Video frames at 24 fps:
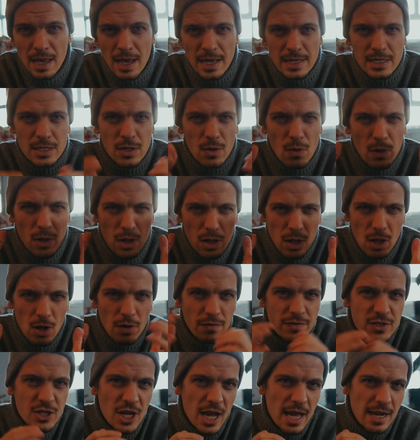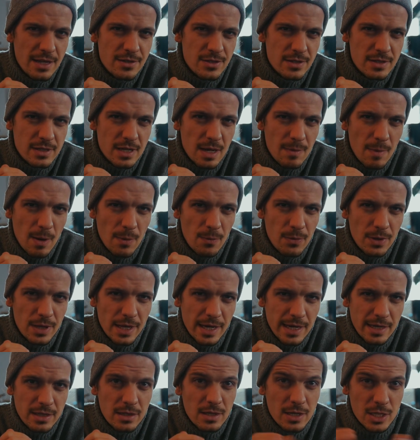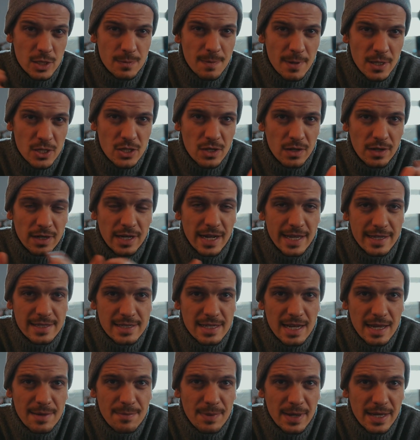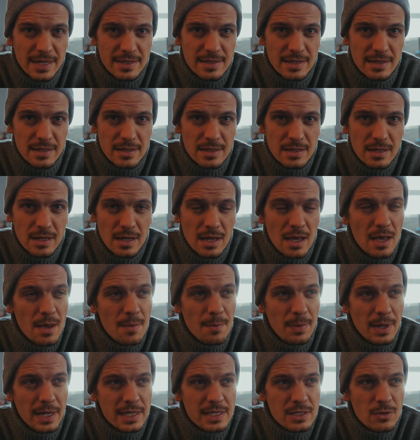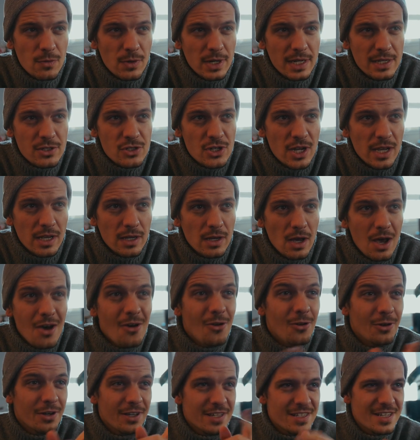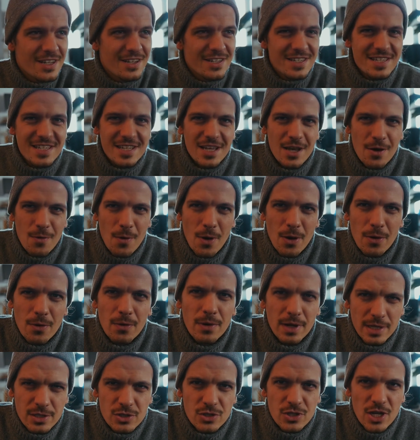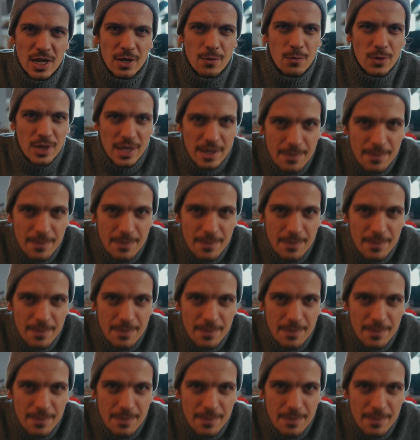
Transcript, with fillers: And so a lot of challenges come up with that, especially on a day-to-day -day basis. But let's quickly check, oh look, it's our COO. Let's check with